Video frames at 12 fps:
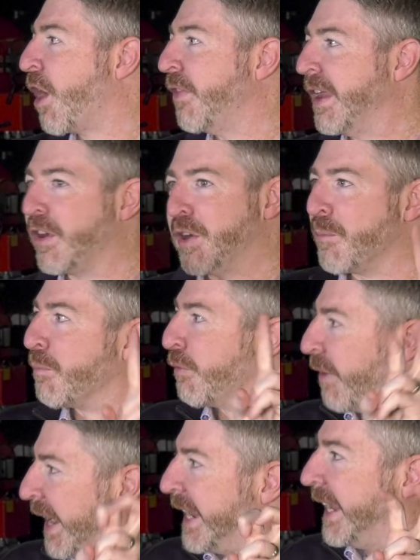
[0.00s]
Are they going to
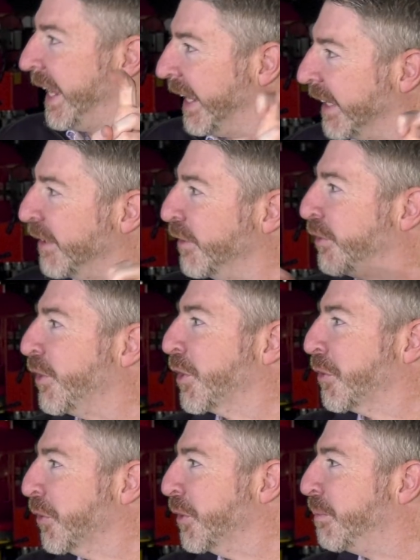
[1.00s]
break into the
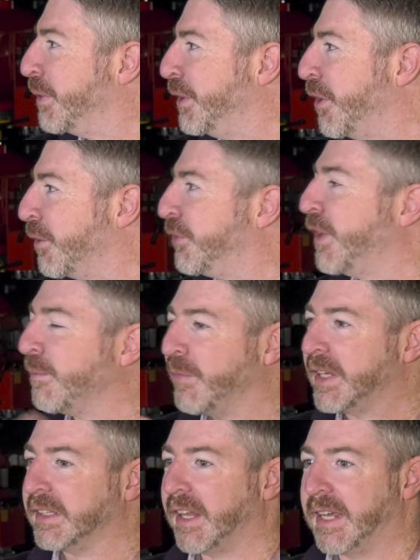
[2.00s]
group?
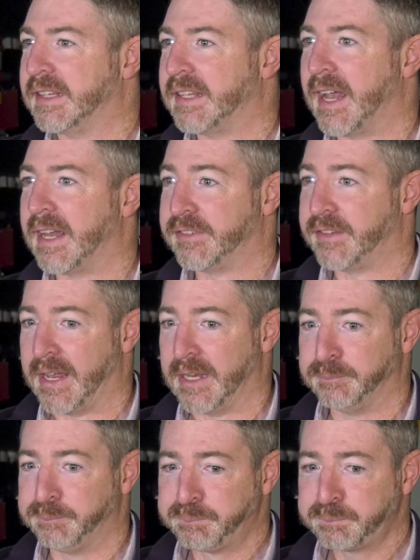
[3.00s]
Like that.
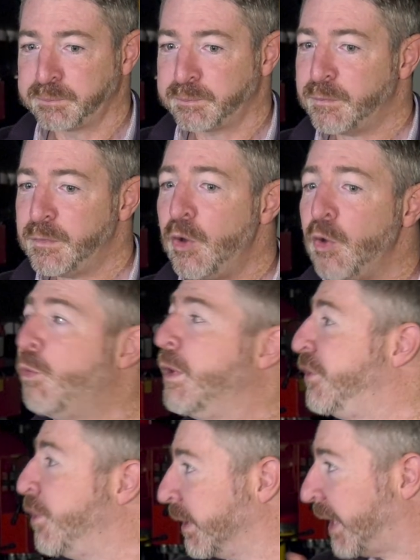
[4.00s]
And
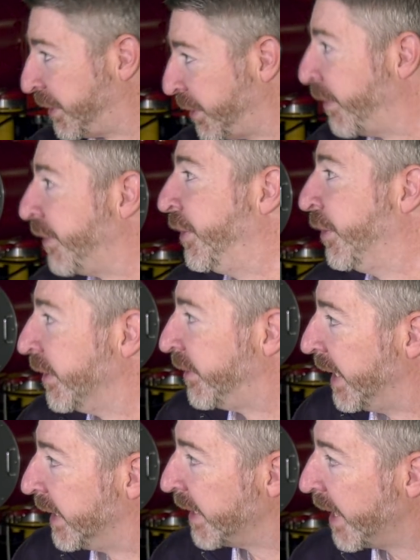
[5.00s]
we do a lot to
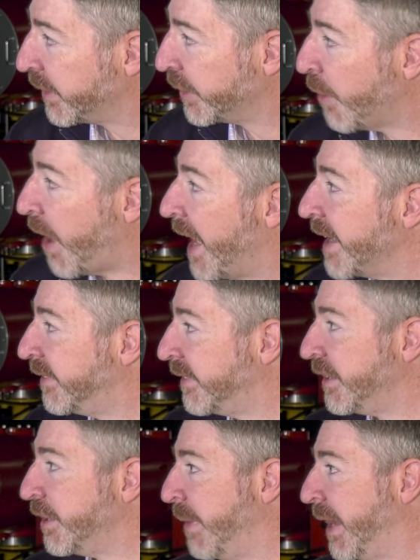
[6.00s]
facilitate that. I
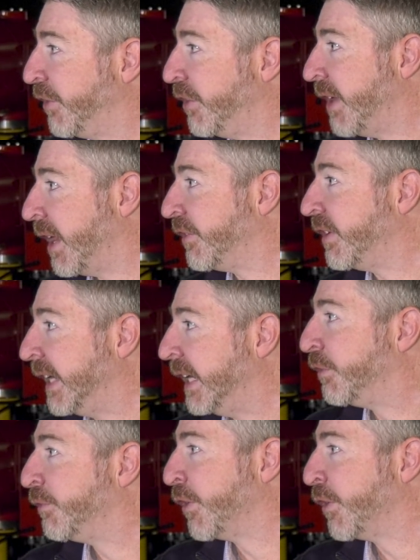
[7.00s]
send a message out to each